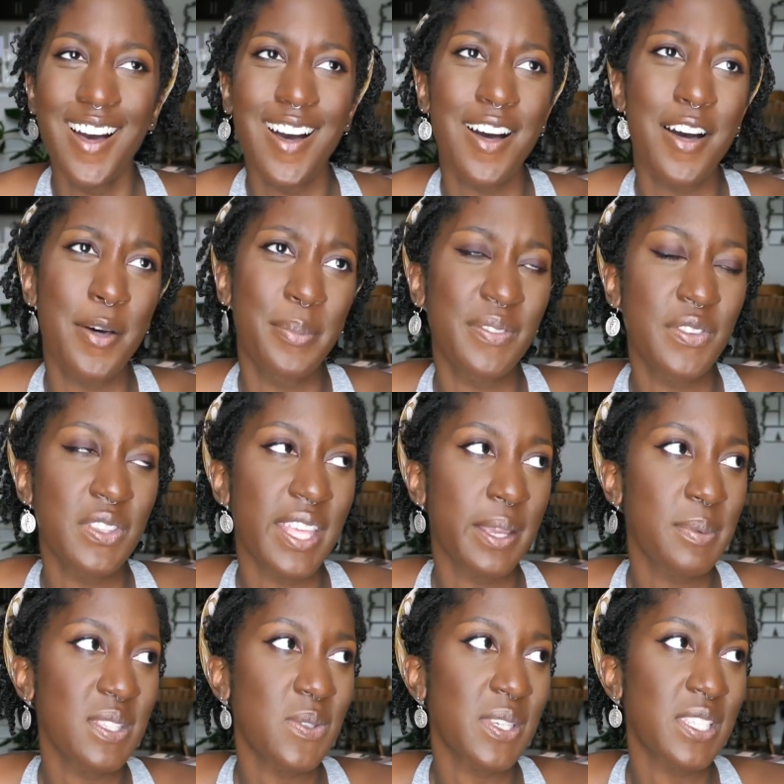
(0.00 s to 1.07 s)
If you'd like
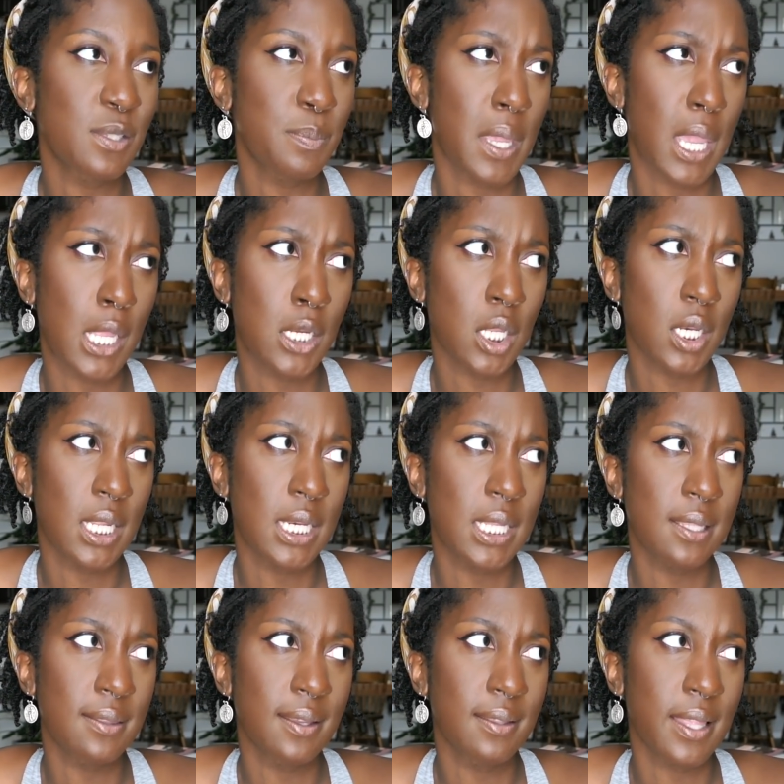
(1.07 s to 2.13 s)
me to expand on
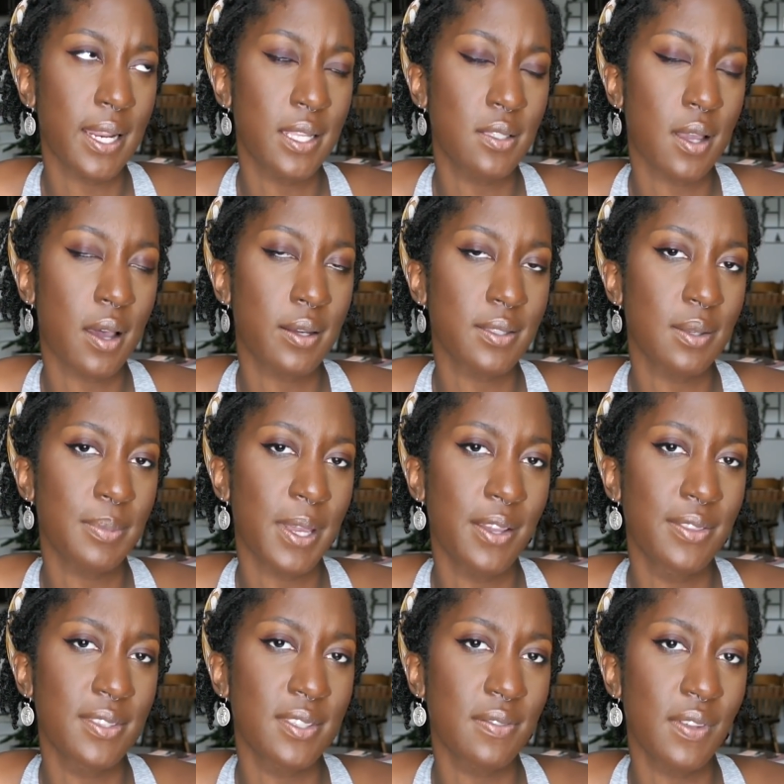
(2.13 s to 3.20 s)
anything that I talked about
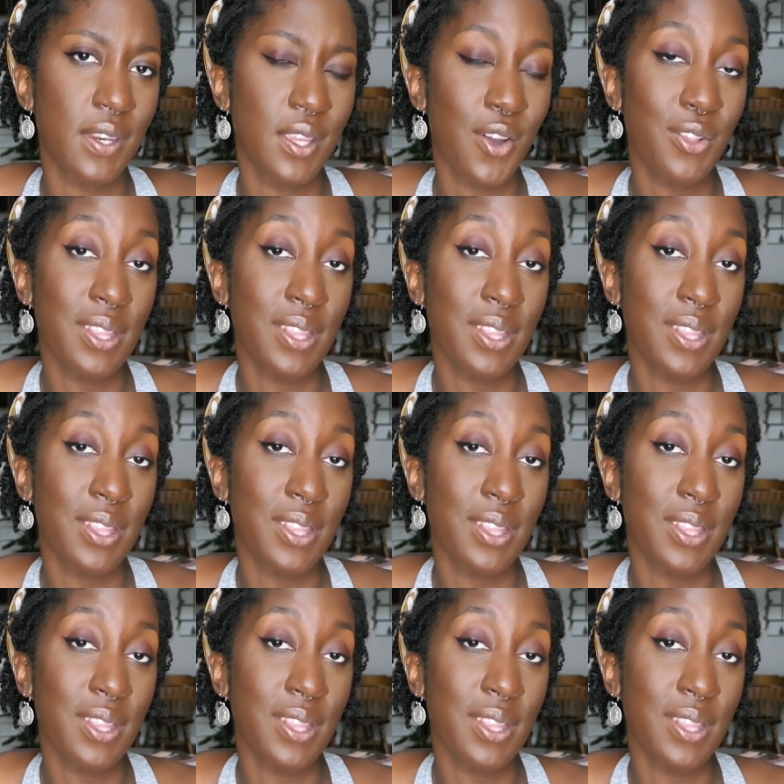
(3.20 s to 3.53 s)
in this video,